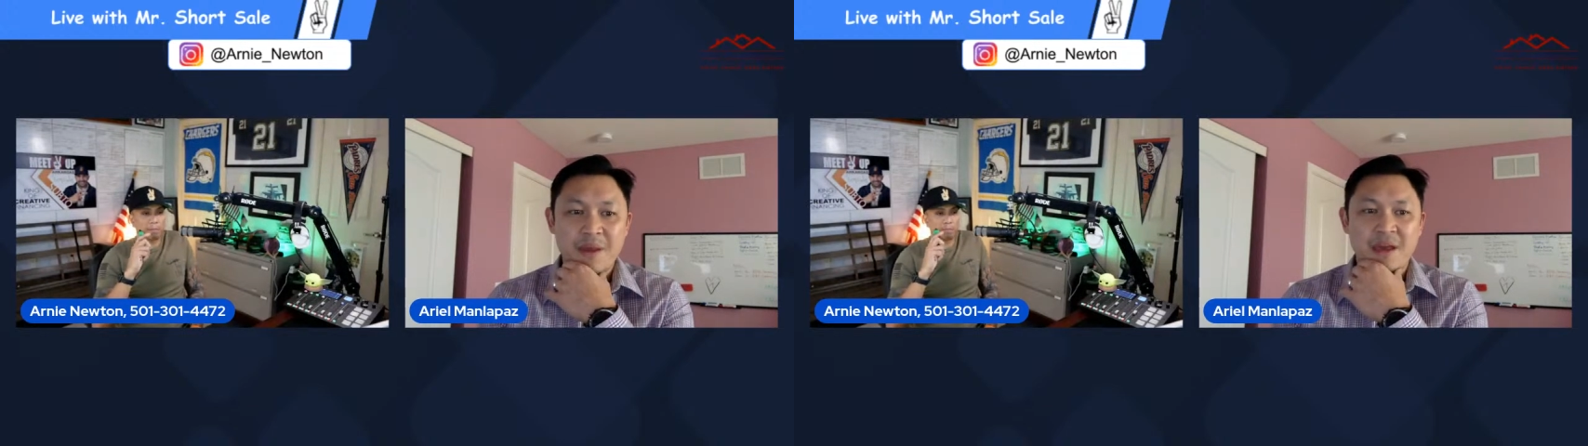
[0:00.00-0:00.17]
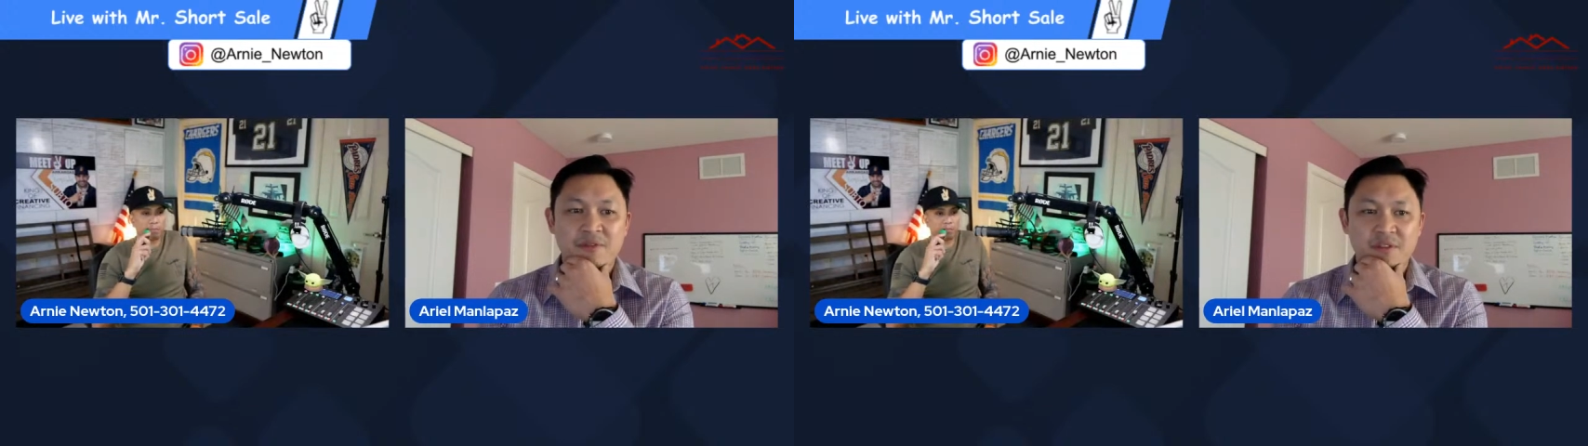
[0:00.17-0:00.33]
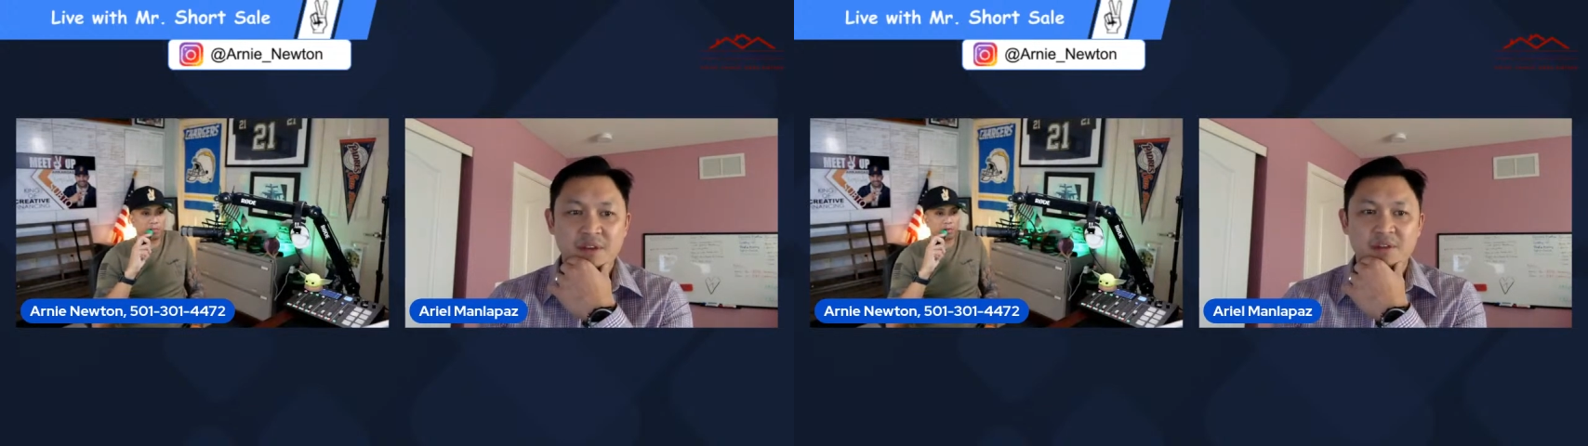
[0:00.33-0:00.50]
have
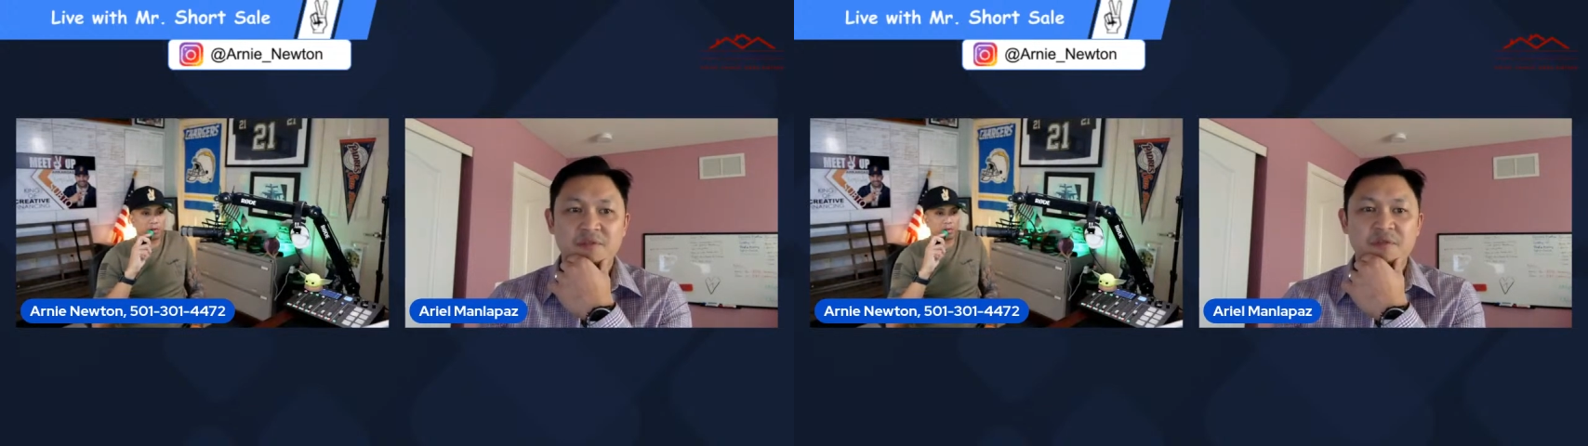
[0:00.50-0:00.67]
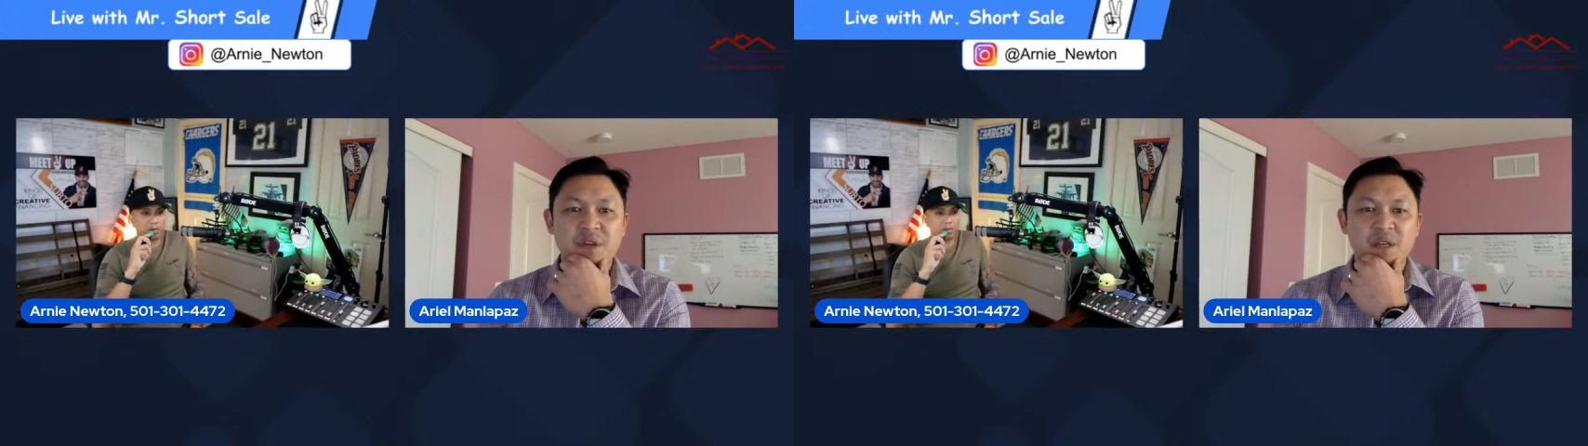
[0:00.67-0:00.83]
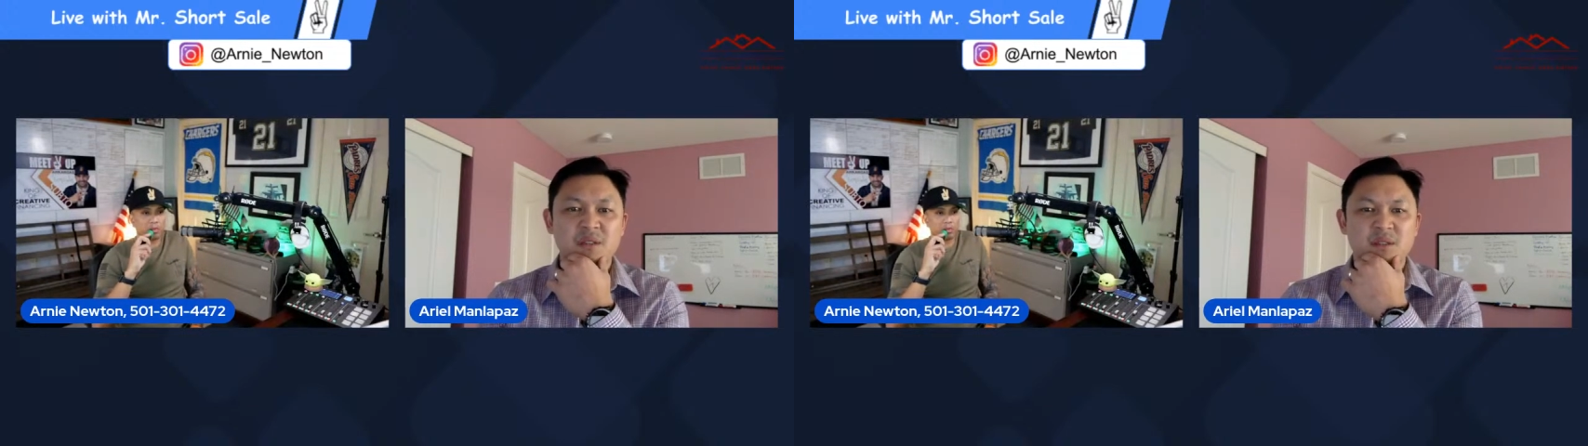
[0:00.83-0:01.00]
to get it
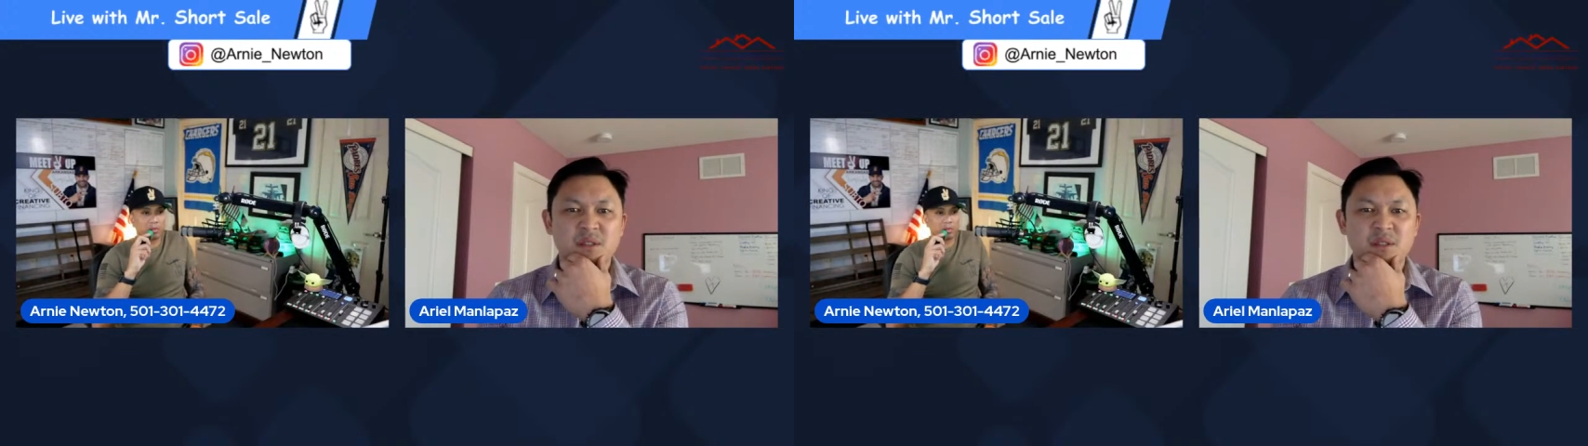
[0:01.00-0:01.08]
fixed